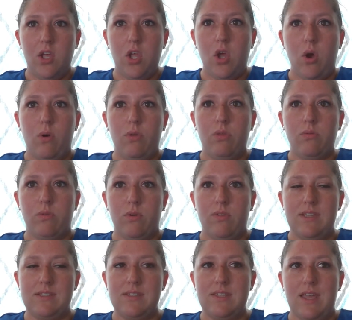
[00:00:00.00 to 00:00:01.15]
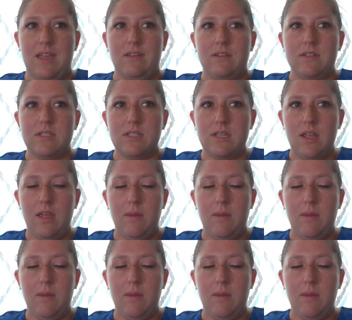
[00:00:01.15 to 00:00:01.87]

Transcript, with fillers: go through these things